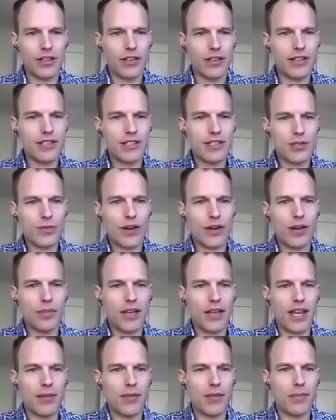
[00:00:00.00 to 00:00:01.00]
This is where I
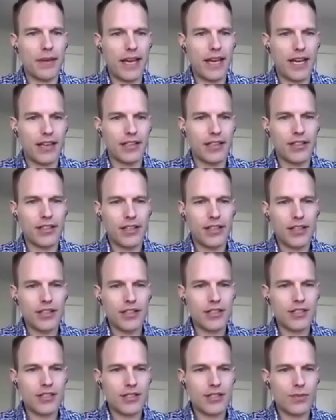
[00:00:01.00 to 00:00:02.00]
became a man.
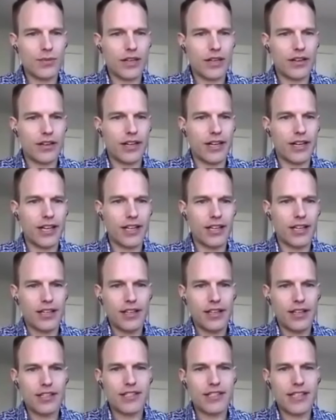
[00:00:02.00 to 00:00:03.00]
This is where I
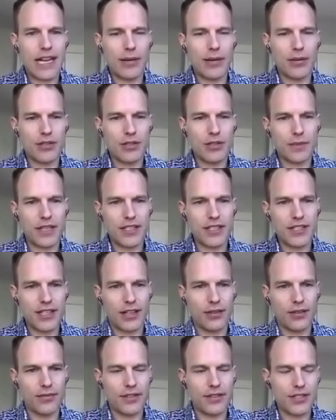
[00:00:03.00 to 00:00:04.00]
established
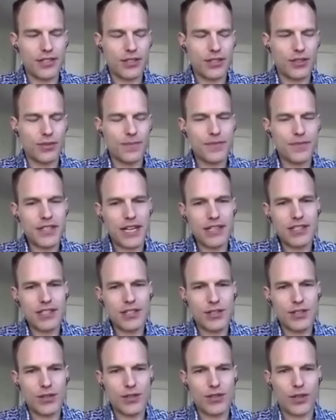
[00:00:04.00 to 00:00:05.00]
myself. And so
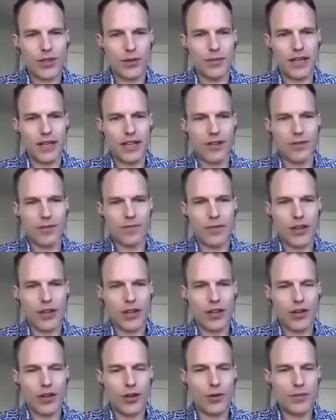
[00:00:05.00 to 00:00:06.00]
Saskatoon's home now.
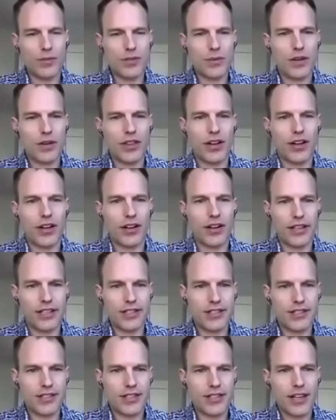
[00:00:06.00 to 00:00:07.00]
Home is where the heart
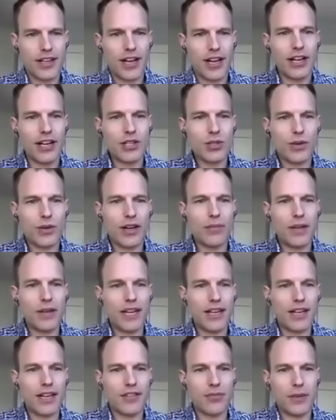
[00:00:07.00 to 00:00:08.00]
is. I just want to
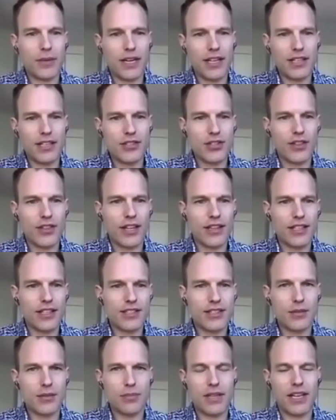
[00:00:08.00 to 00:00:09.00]
make enough money so that
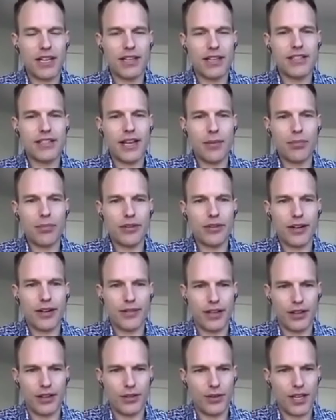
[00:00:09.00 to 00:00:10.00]
this can be a
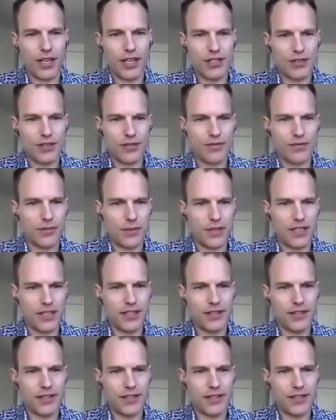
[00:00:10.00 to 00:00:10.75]
temporary location for me.